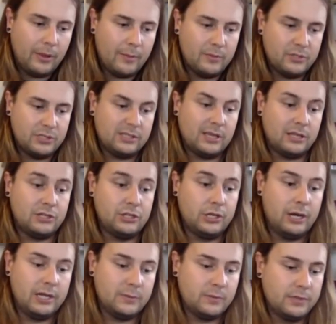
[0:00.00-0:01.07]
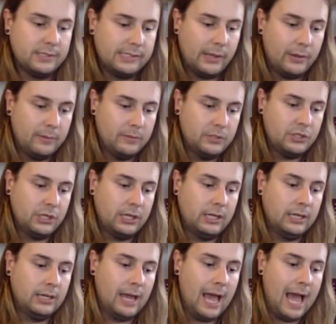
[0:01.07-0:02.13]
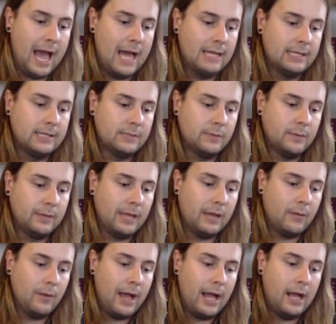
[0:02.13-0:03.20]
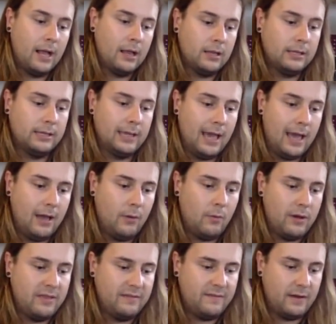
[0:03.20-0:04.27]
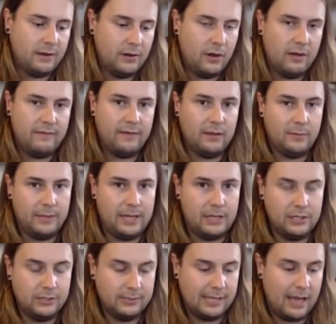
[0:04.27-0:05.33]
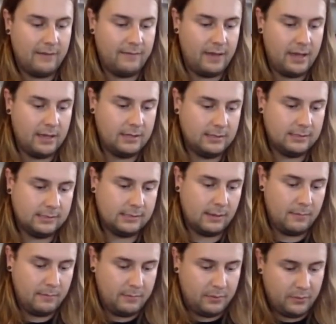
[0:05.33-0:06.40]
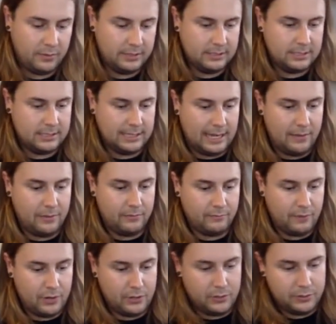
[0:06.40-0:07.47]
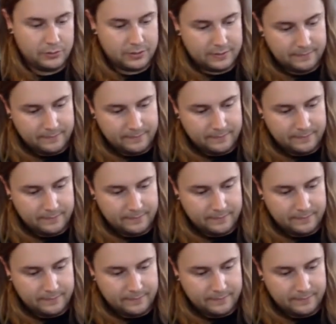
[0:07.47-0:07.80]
and was just like, "Do you guys want a sewing machine?" And we were like, "Well, yeah, why the fuck not? I feel like we get use out of it at some point down the road.